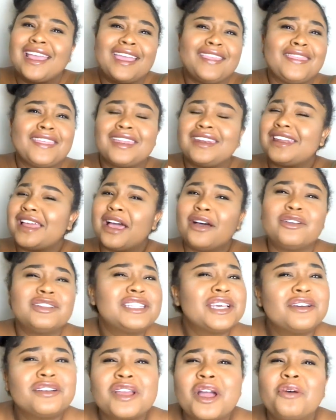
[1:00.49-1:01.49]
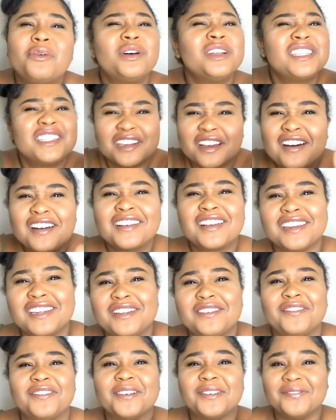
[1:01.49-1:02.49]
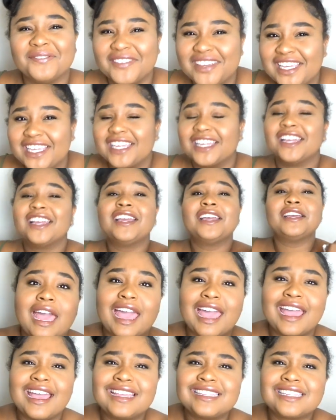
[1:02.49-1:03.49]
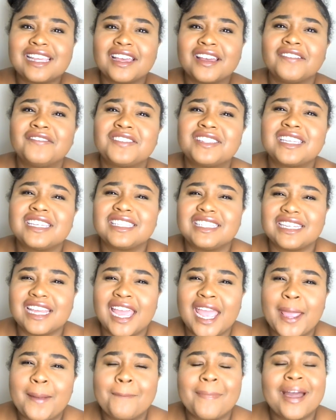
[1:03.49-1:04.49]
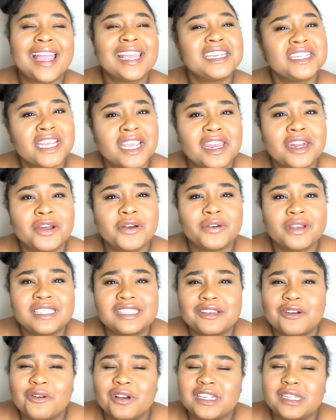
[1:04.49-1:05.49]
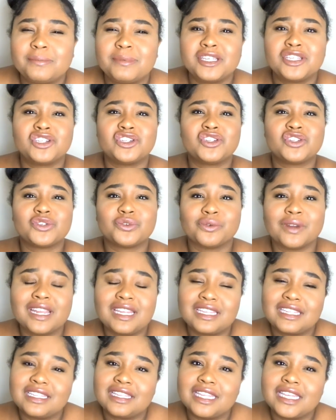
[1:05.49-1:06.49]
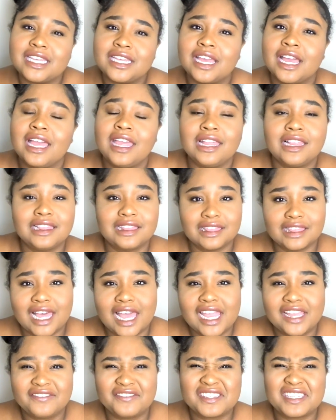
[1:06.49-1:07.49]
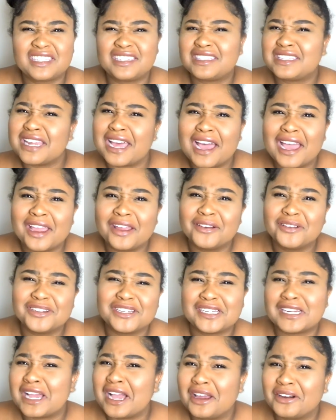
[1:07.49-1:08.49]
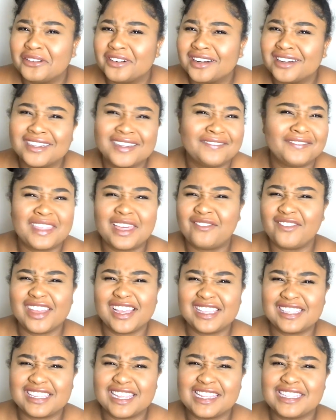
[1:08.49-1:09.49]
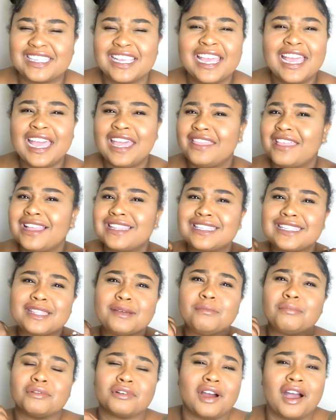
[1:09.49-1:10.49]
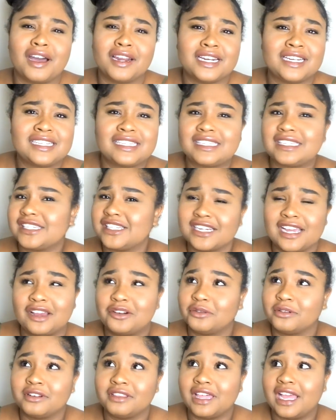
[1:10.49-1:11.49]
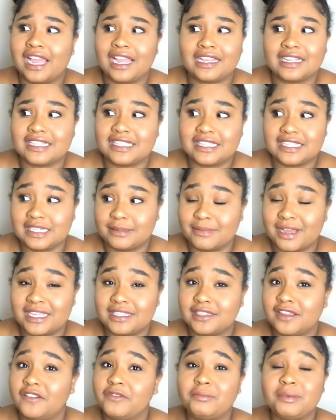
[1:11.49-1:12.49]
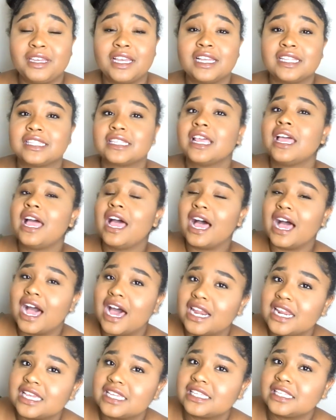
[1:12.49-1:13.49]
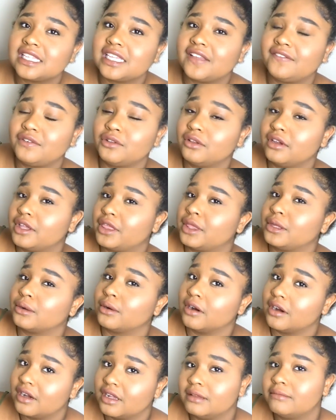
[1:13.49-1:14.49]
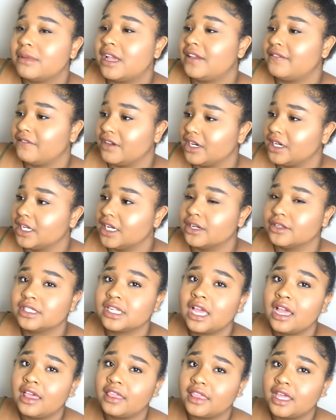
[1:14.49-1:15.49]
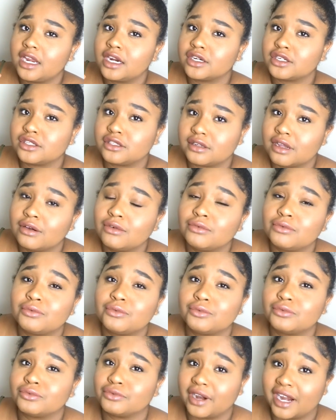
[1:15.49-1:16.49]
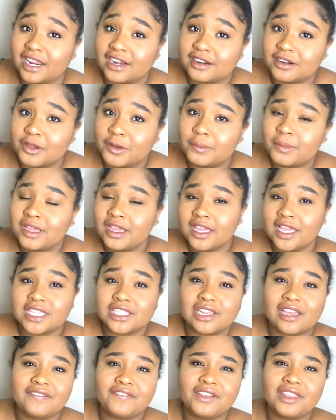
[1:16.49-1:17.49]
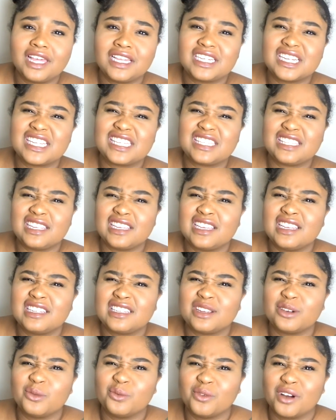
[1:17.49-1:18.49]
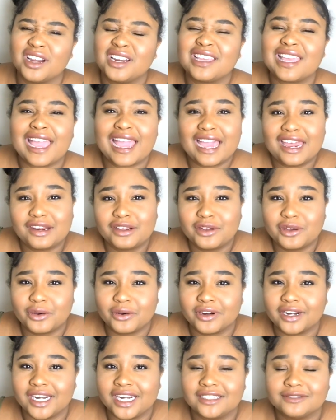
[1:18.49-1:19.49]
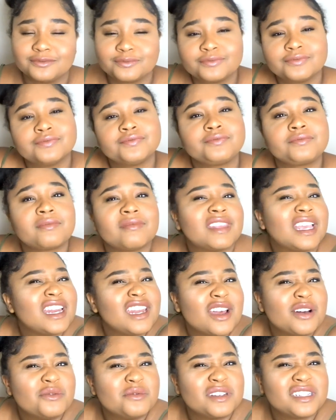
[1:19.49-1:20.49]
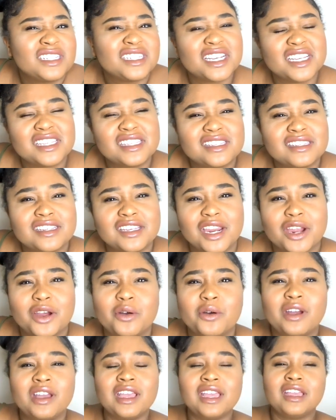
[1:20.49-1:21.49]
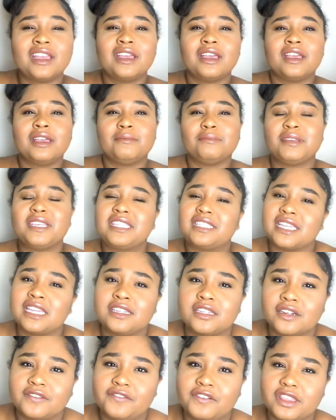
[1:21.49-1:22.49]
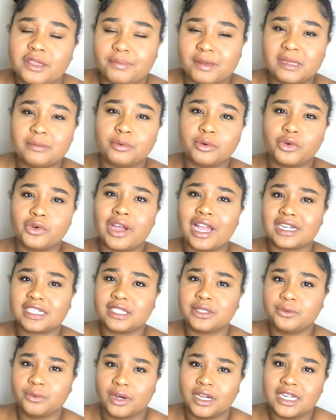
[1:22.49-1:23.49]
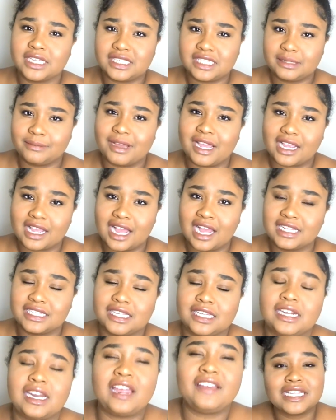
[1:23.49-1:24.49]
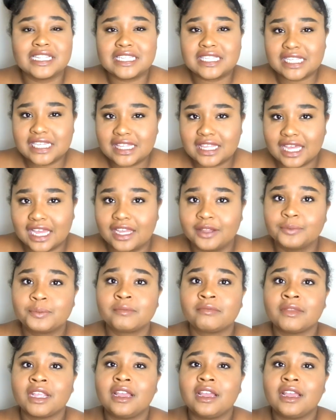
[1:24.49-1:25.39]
and then I'll tell y'all what y'all can do for me. As of today, my channel is going to be strictly lifestyle genre, if that makes sense. That's the broadest genre that I could see myself, because honestly, if you look through all my videos, they are so random. So I feel like just sticking to one category, you know, would just, you know, be centered for the people who actually want to see my content, and I can see that.